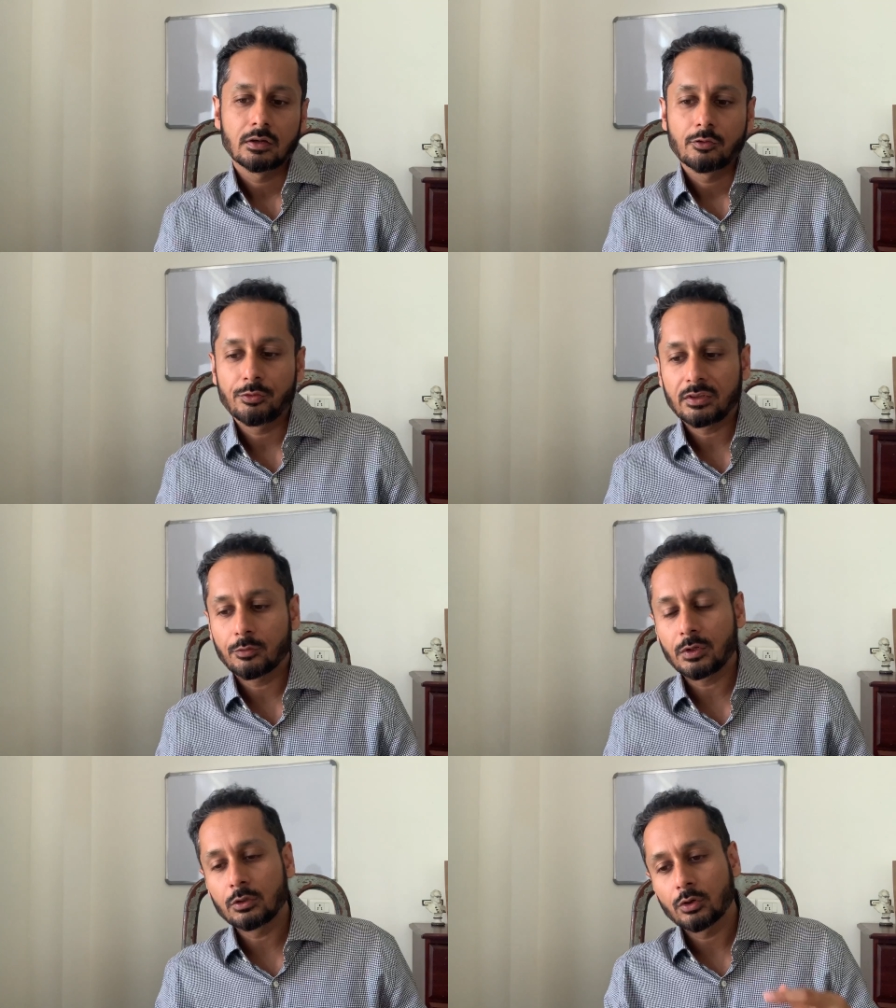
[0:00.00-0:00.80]

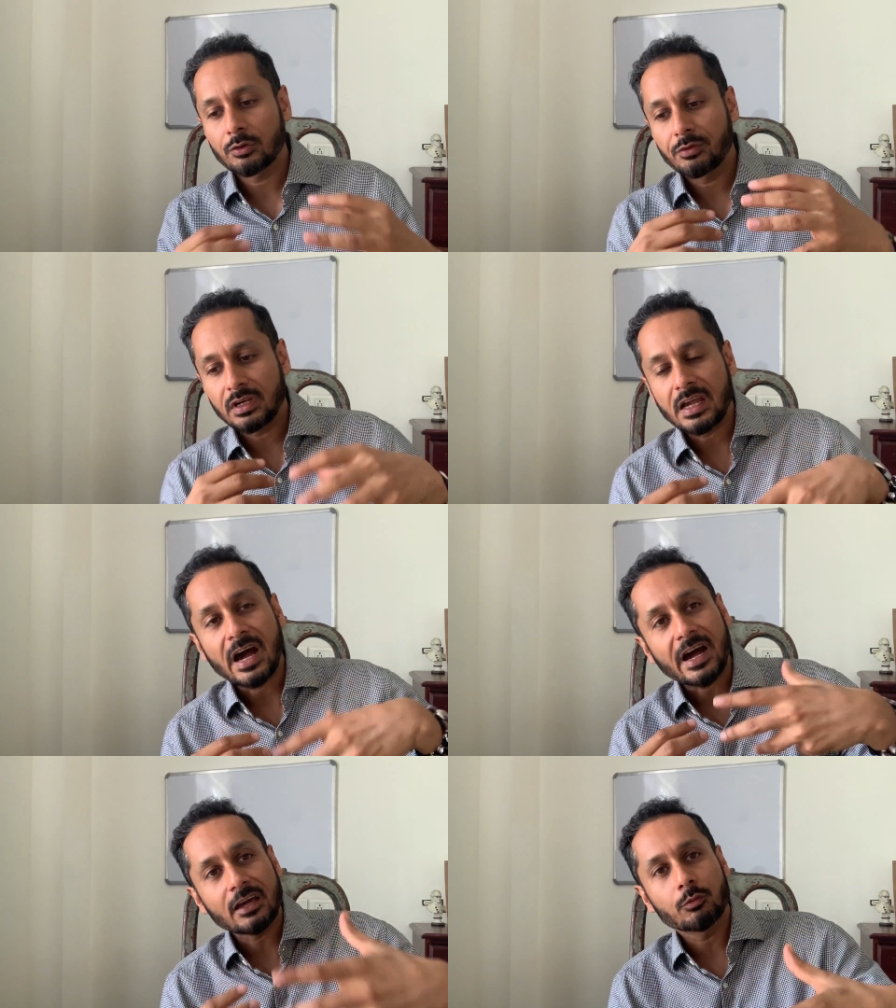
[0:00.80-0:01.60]
vis-a-vis doing very
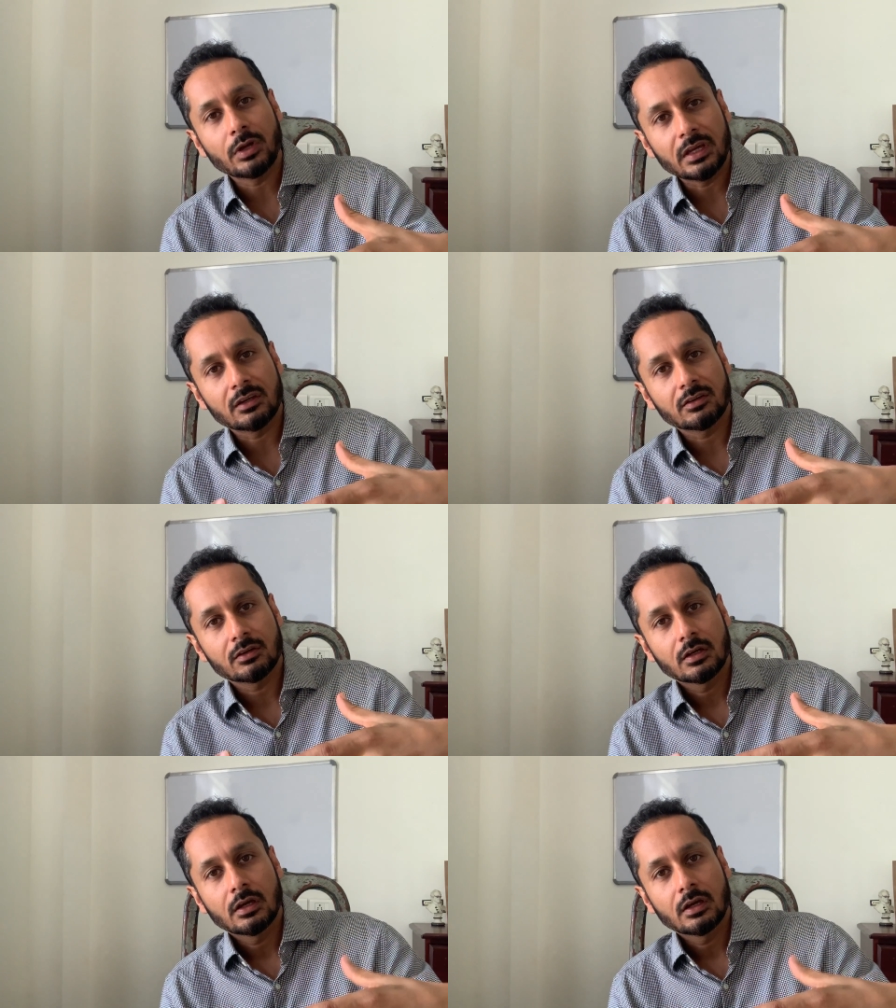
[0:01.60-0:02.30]
high weight